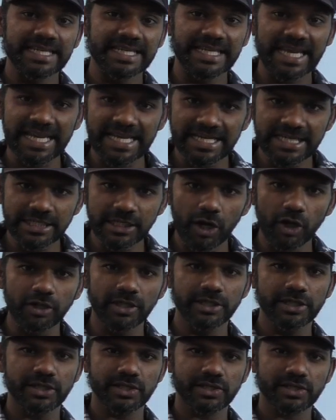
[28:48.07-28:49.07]
gain
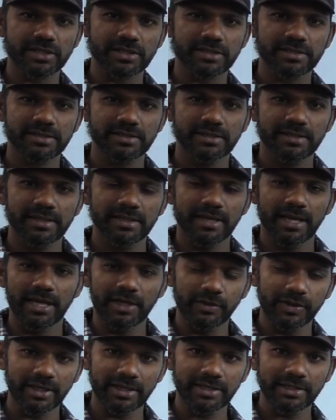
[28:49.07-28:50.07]
knowledge,
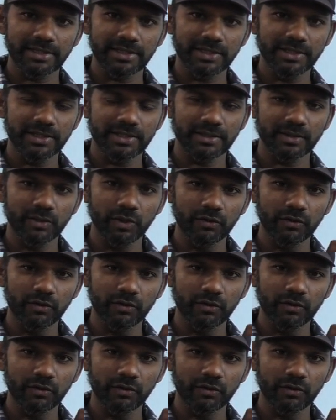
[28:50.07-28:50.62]
and you can